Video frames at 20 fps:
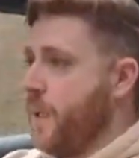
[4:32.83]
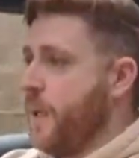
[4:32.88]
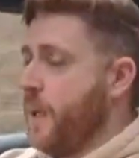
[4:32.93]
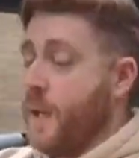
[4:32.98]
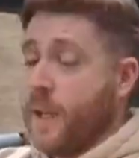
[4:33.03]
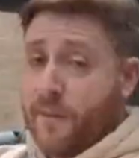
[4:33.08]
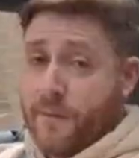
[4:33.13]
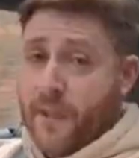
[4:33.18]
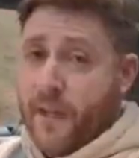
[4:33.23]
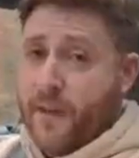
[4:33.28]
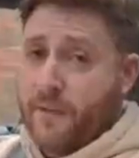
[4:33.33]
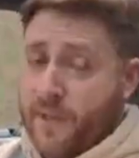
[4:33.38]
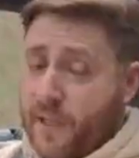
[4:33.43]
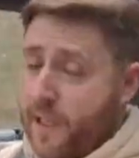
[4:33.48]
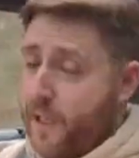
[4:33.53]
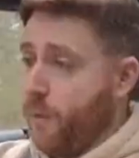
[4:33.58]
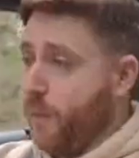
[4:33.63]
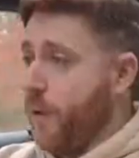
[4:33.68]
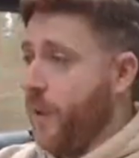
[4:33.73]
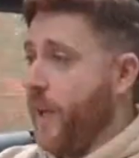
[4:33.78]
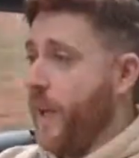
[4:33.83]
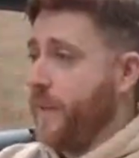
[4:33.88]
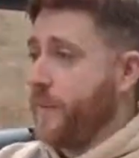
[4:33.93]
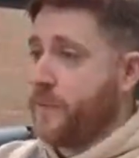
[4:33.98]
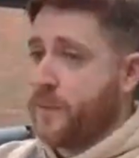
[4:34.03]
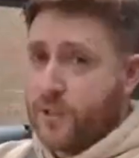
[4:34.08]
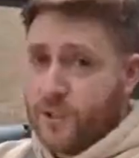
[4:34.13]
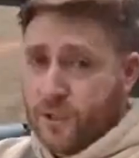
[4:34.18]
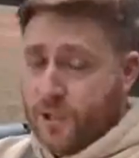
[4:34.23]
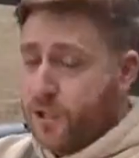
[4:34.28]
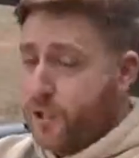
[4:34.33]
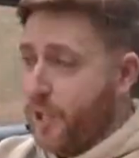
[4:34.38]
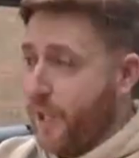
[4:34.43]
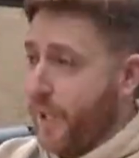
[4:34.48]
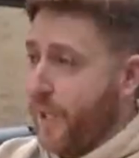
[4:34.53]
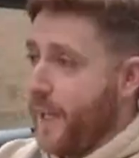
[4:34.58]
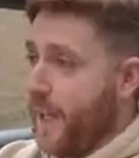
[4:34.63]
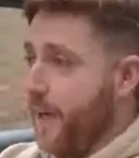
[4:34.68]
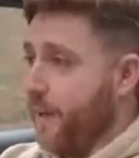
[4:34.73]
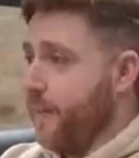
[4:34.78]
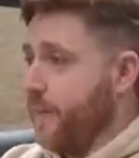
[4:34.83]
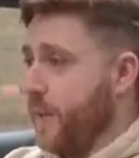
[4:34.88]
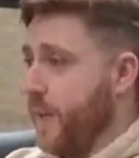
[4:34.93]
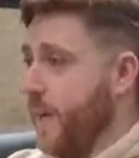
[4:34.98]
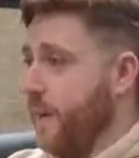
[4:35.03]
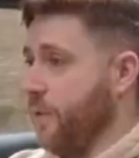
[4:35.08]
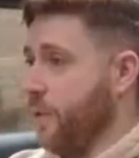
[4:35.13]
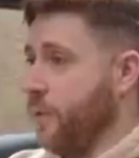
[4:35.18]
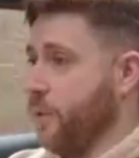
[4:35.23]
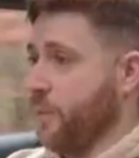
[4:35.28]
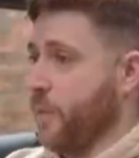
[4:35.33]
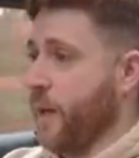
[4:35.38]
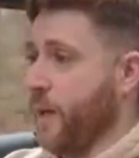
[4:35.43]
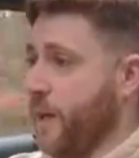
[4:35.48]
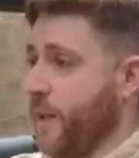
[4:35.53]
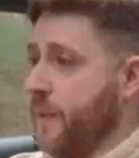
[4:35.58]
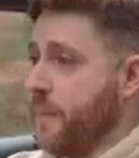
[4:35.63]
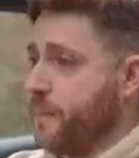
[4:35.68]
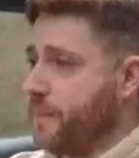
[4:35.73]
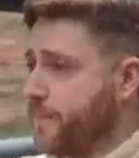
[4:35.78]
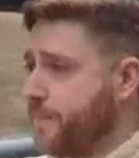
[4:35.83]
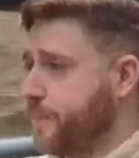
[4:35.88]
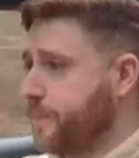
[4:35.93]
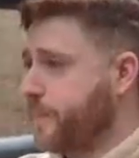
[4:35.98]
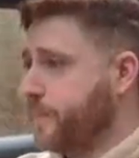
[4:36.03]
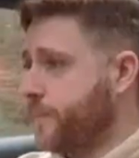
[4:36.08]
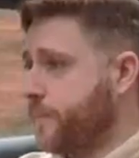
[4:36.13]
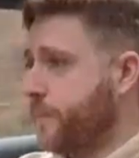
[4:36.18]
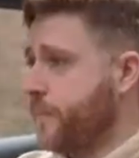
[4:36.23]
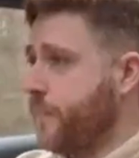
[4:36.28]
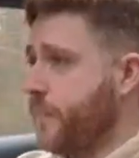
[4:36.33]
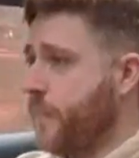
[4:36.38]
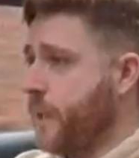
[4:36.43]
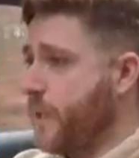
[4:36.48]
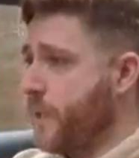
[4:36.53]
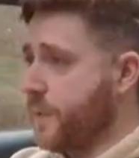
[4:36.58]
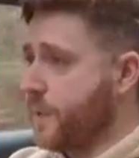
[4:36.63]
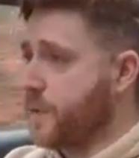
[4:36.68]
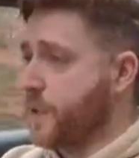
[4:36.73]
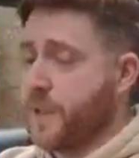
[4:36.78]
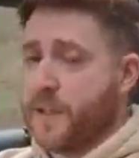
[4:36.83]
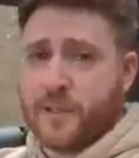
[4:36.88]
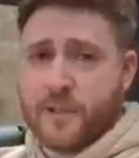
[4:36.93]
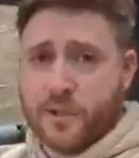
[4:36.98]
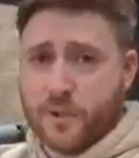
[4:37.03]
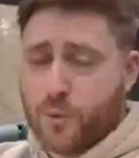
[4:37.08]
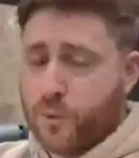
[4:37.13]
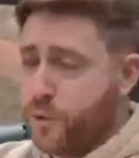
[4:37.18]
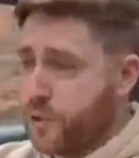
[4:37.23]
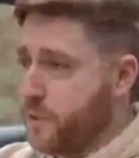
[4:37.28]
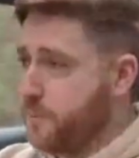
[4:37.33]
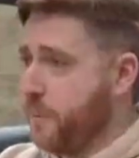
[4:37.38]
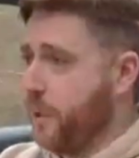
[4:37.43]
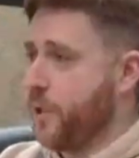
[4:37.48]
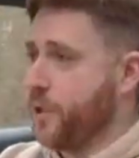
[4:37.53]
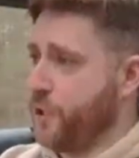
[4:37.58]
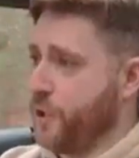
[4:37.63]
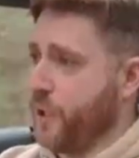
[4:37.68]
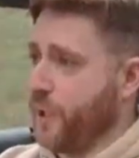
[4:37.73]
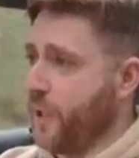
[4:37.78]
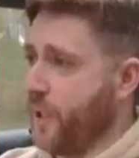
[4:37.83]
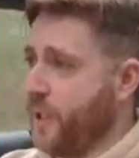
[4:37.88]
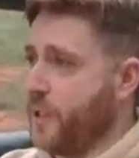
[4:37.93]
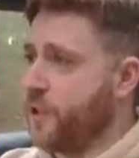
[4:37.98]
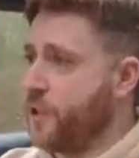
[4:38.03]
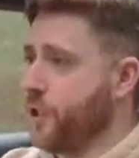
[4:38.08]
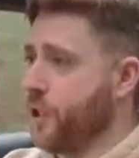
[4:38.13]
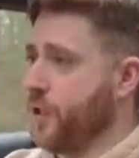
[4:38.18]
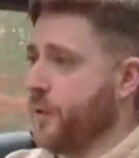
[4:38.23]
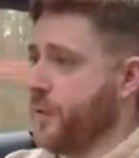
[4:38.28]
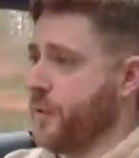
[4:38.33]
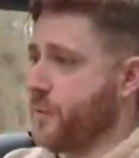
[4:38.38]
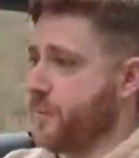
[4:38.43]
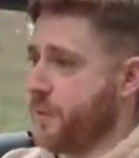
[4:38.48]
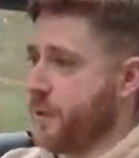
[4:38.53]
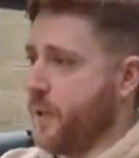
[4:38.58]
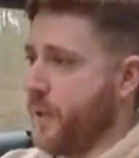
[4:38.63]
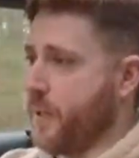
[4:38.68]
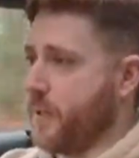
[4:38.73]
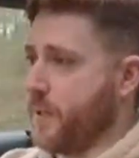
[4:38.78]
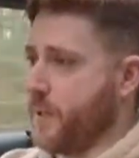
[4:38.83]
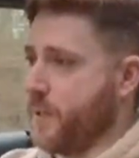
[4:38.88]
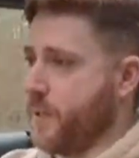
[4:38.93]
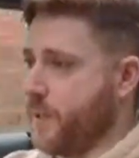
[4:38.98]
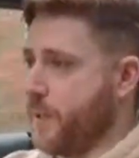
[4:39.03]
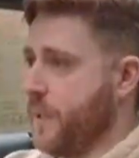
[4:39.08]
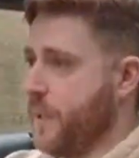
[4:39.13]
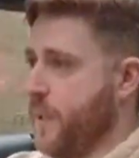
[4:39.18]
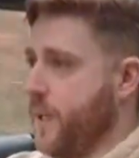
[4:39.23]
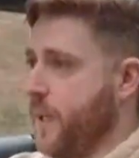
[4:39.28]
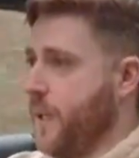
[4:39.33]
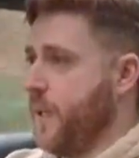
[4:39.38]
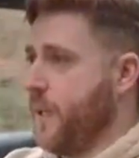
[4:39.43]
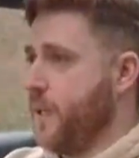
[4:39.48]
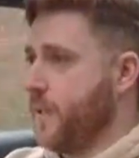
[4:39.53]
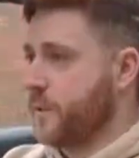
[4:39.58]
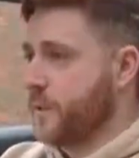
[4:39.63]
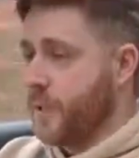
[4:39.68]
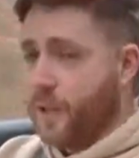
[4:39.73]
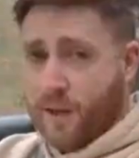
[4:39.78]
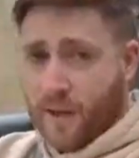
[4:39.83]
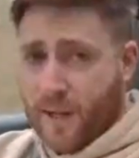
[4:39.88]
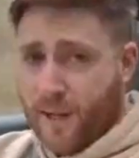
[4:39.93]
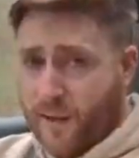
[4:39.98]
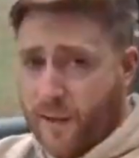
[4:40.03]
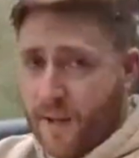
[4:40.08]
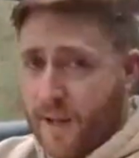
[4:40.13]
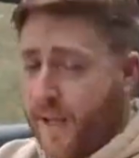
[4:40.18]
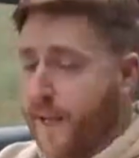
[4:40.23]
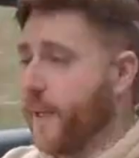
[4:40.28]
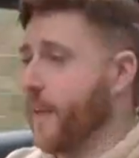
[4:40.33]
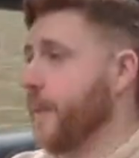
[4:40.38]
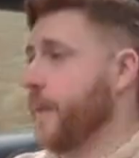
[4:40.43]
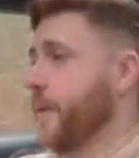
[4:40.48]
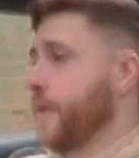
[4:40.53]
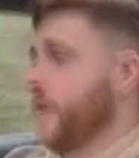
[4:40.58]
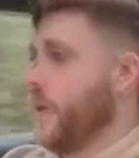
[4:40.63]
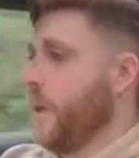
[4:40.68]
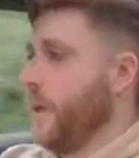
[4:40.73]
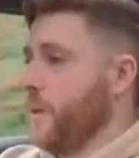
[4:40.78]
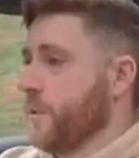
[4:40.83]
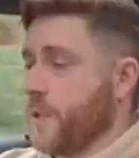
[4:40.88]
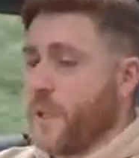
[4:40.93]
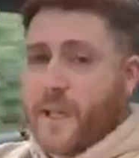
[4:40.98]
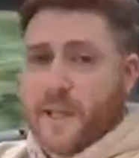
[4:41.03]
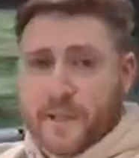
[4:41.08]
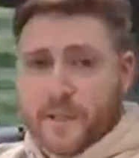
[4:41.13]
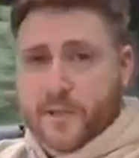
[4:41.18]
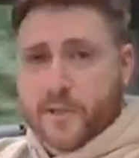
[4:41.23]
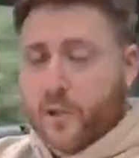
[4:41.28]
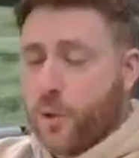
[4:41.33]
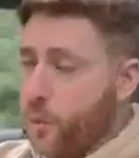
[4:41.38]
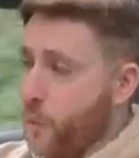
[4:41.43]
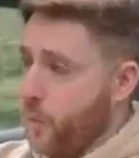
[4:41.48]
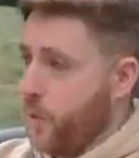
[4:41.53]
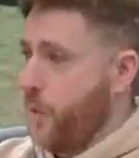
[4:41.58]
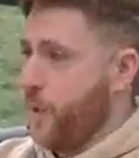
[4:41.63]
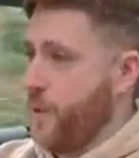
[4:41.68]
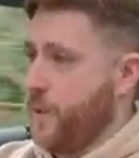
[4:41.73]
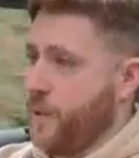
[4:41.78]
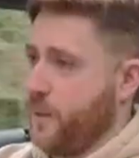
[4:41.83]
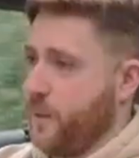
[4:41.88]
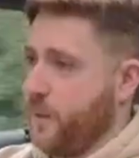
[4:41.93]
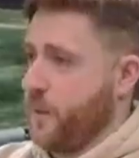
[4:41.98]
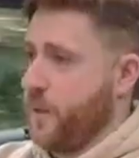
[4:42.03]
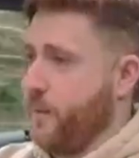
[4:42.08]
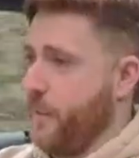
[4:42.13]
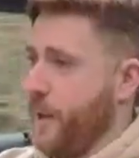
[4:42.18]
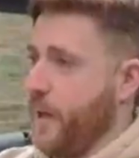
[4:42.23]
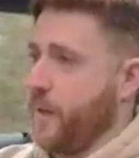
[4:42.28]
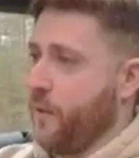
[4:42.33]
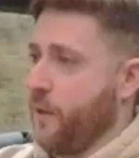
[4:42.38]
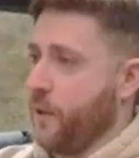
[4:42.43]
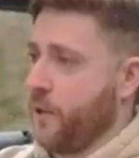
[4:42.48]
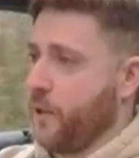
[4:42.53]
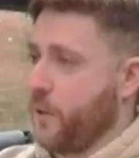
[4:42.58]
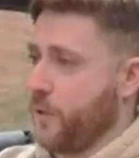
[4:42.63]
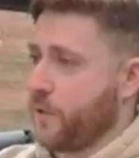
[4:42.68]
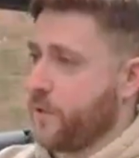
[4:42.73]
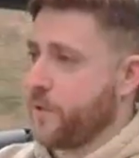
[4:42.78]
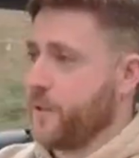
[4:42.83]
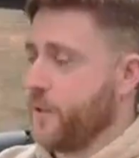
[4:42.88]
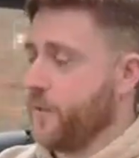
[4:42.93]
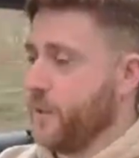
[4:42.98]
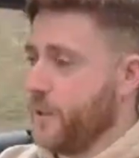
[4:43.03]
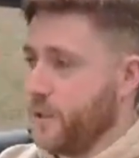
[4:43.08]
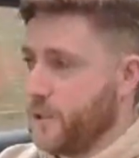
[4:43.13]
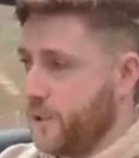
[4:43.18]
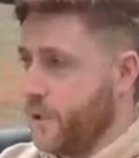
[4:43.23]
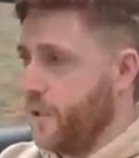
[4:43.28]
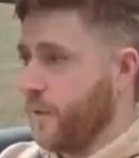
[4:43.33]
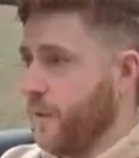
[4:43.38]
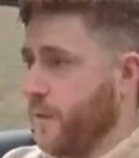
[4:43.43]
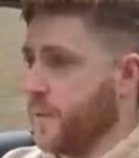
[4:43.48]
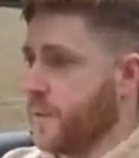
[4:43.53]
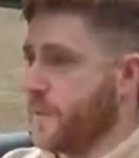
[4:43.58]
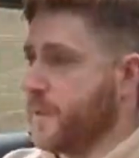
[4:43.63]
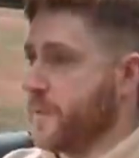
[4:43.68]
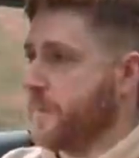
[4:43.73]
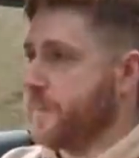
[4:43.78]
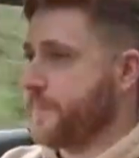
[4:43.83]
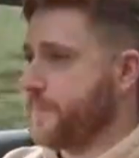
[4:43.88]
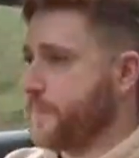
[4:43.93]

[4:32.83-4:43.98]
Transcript: And I've done a video on that. Check it out if you haven't already. So this is all just pushing insurance prices sky high. So let's talk about the cost of insurance.